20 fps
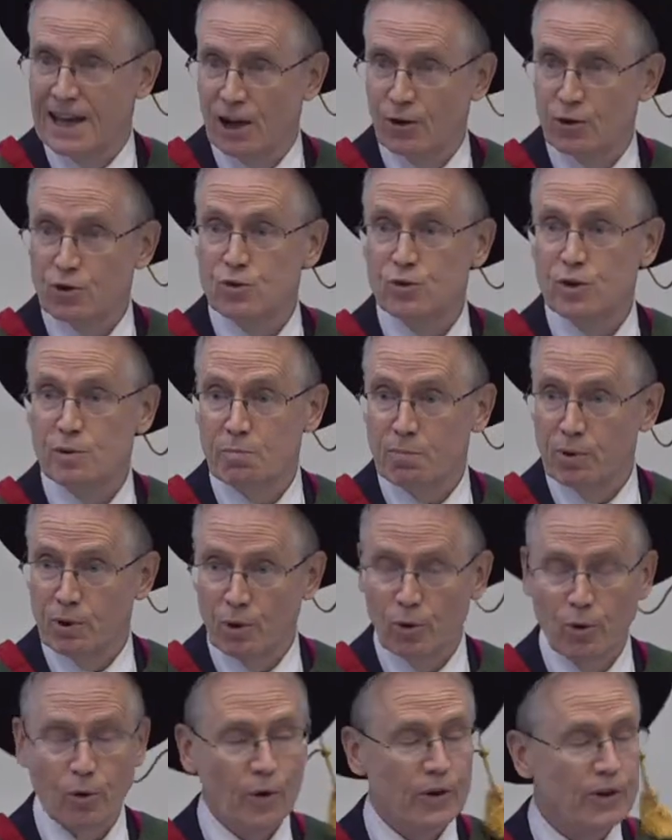now to
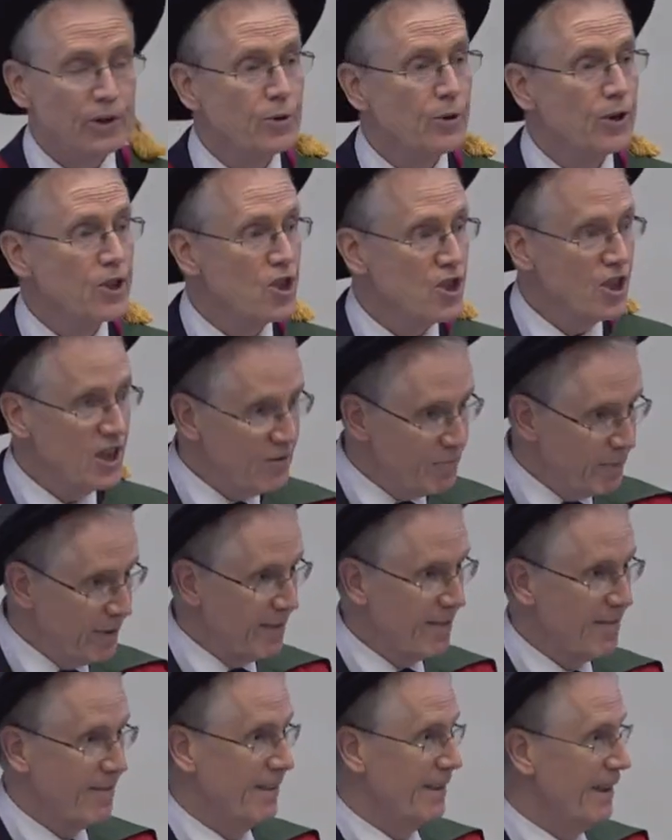applaud your
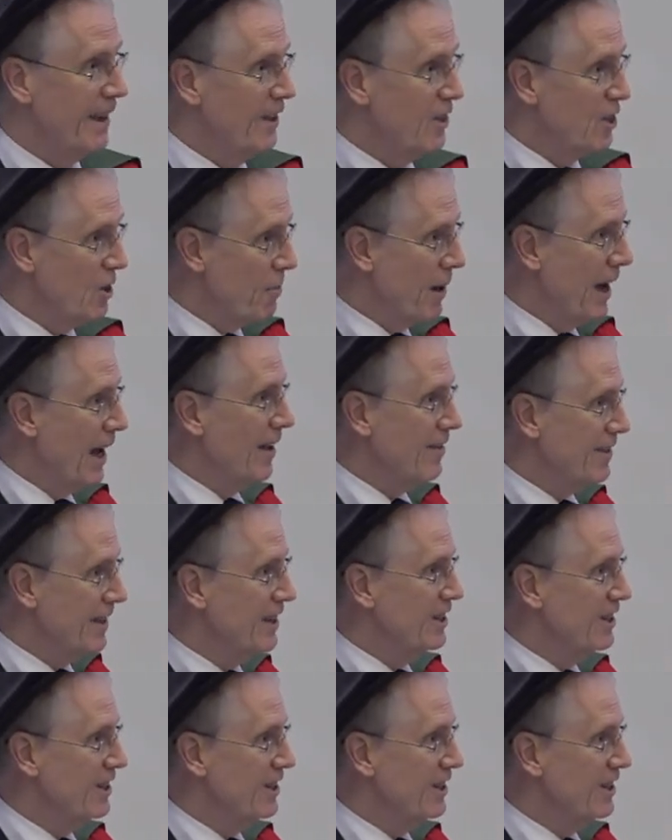achievements in the past